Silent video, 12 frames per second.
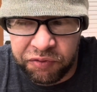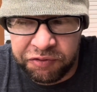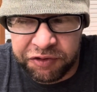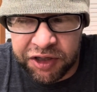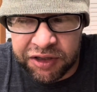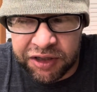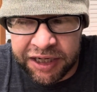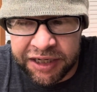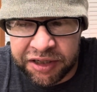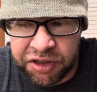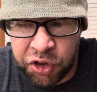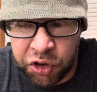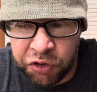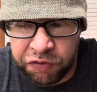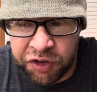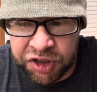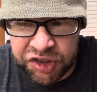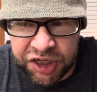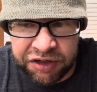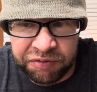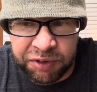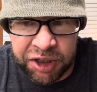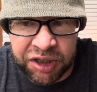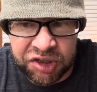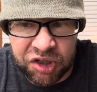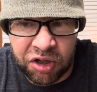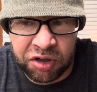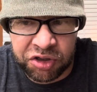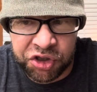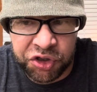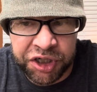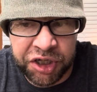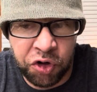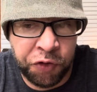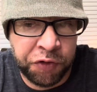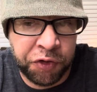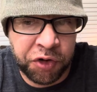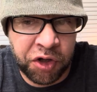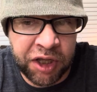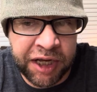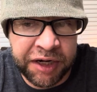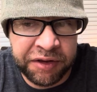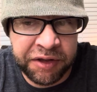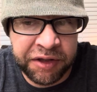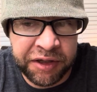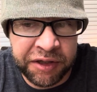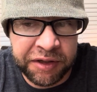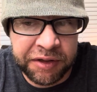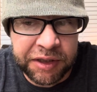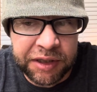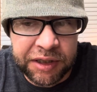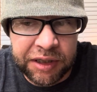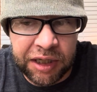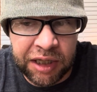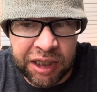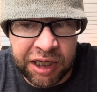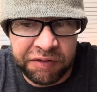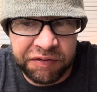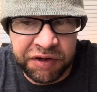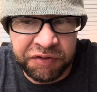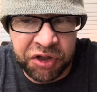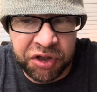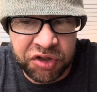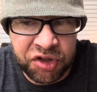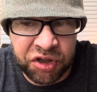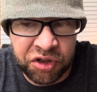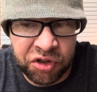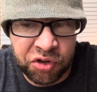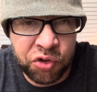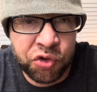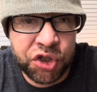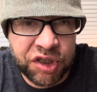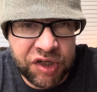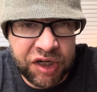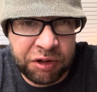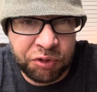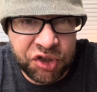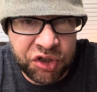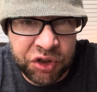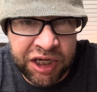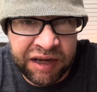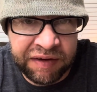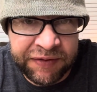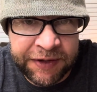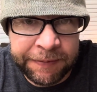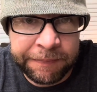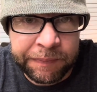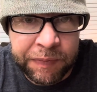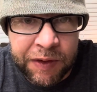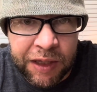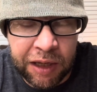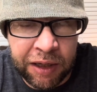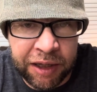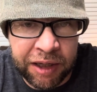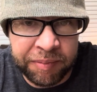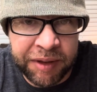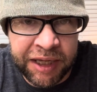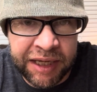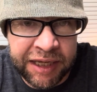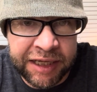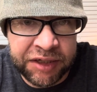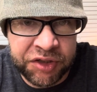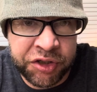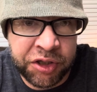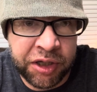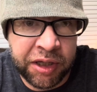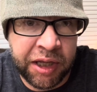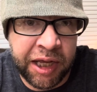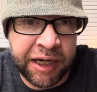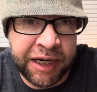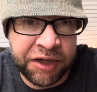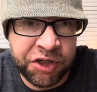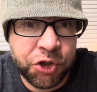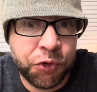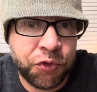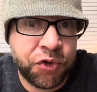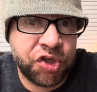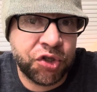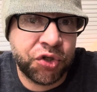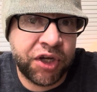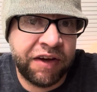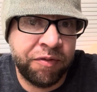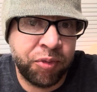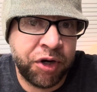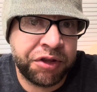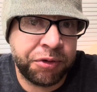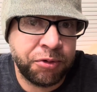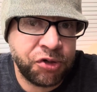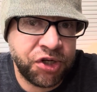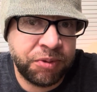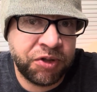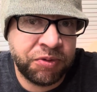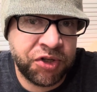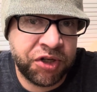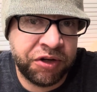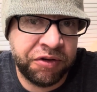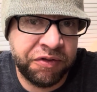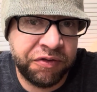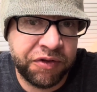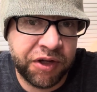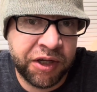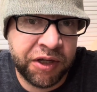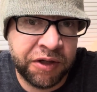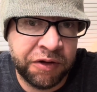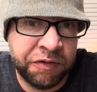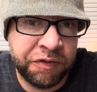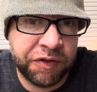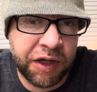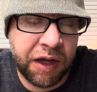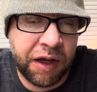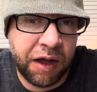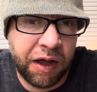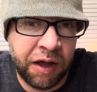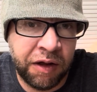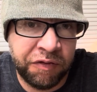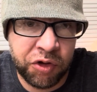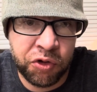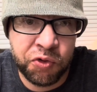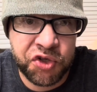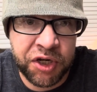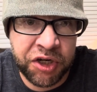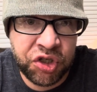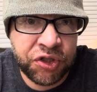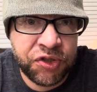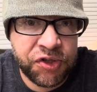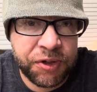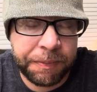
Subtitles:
felt like, it's taken me this long to get over a lot of even the delusions that I was still having. And I do still have breakthrough symptoms of hallucinations.